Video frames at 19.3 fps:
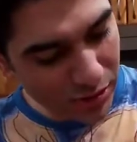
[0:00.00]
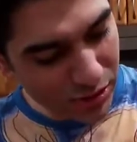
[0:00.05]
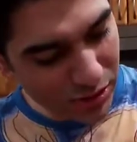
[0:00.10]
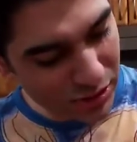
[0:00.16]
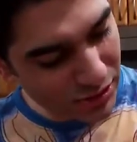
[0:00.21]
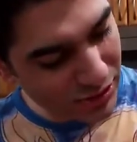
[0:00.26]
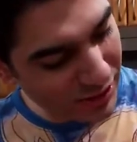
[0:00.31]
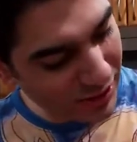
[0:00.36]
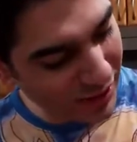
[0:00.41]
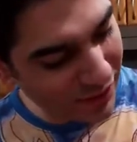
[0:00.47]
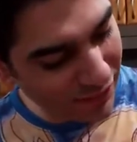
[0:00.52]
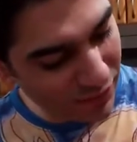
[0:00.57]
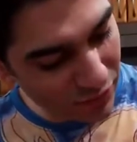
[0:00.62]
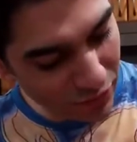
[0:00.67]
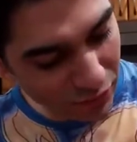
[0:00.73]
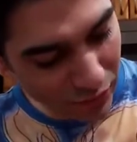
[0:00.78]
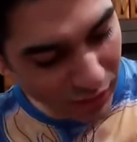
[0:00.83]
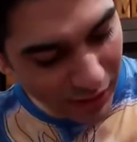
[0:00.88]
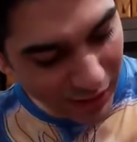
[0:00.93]
just to give
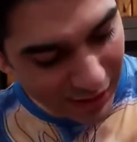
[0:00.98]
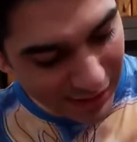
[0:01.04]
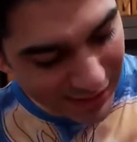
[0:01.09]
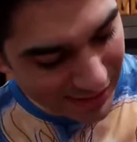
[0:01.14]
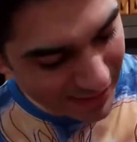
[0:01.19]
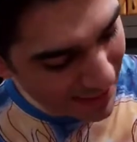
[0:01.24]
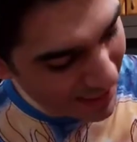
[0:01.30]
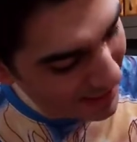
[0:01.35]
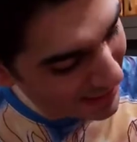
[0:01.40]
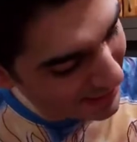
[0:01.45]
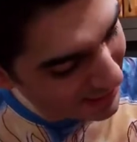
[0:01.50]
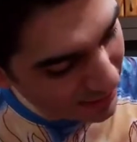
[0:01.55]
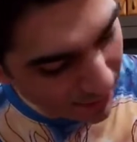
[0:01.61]
you a size